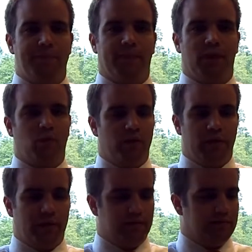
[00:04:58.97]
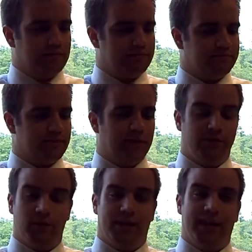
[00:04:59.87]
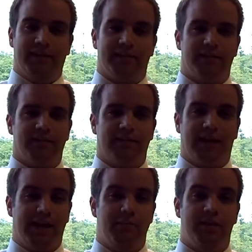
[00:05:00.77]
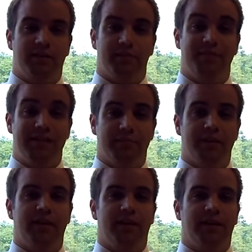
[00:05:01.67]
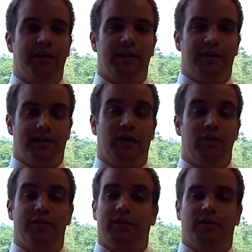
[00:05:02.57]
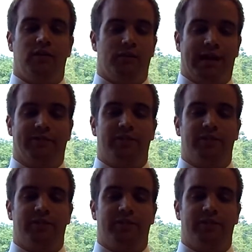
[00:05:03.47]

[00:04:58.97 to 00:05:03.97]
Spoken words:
It will then give you a nice high-pitched beep and tell you that you have to